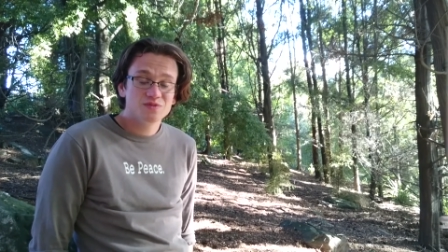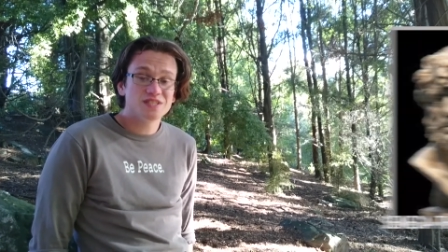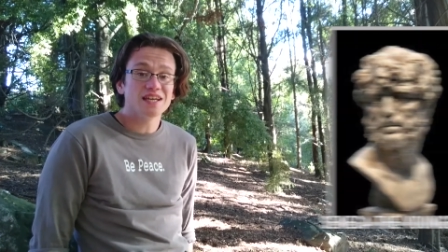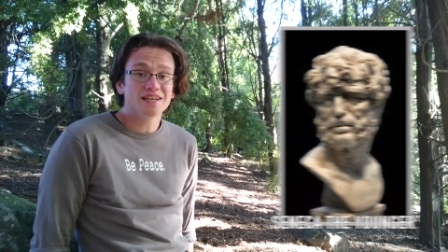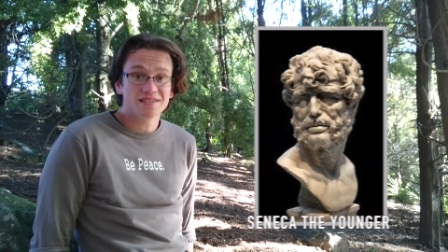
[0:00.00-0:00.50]

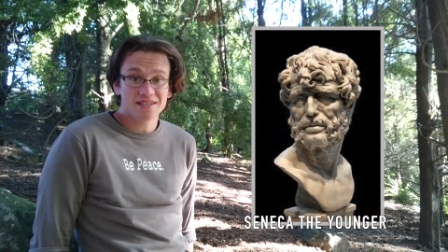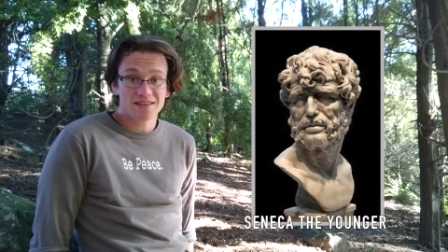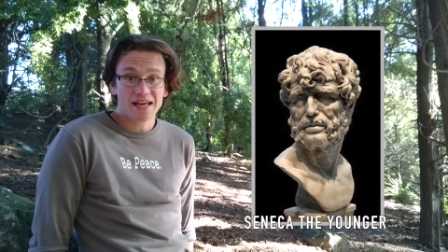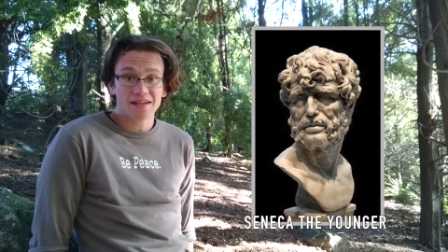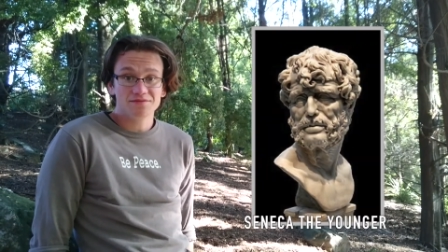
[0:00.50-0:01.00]
Seneca said
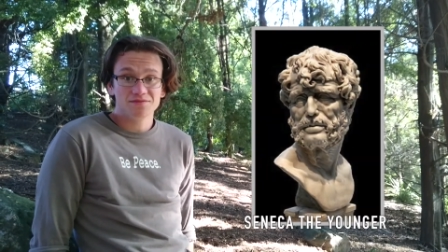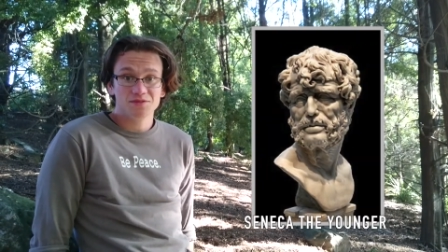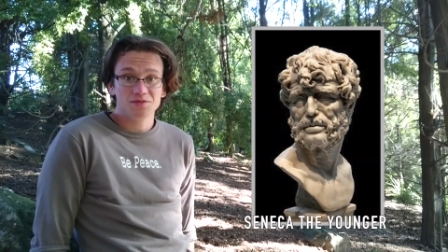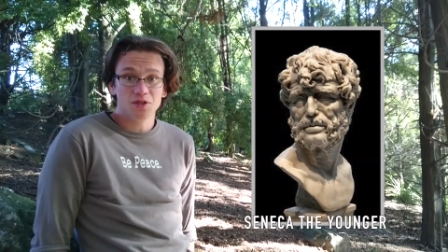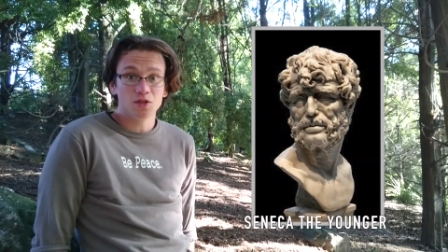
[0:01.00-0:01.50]
that
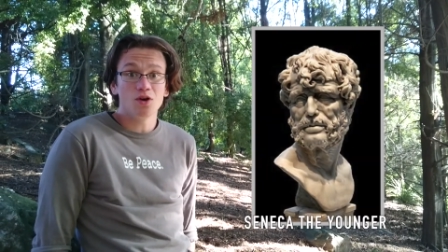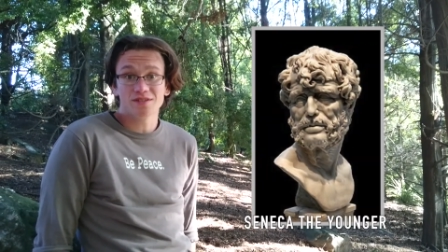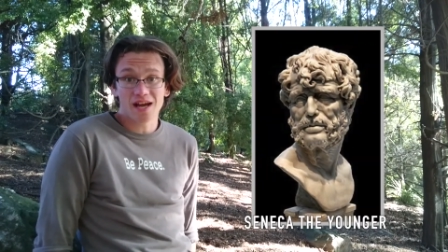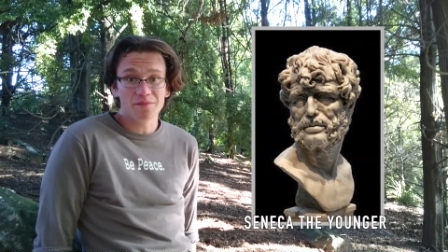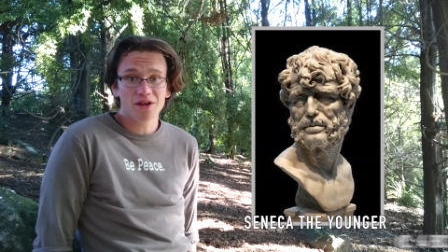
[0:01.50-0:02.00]
a long
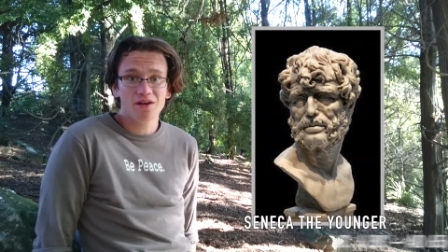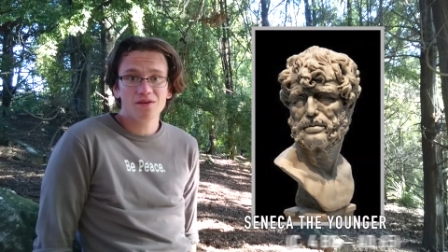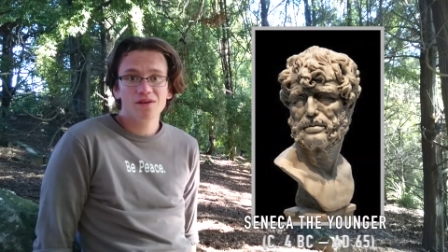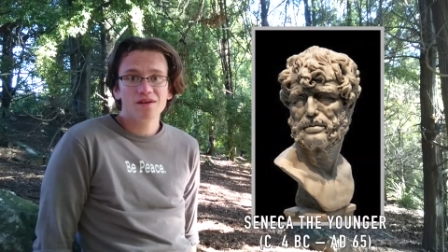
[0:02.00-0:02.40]
time ago.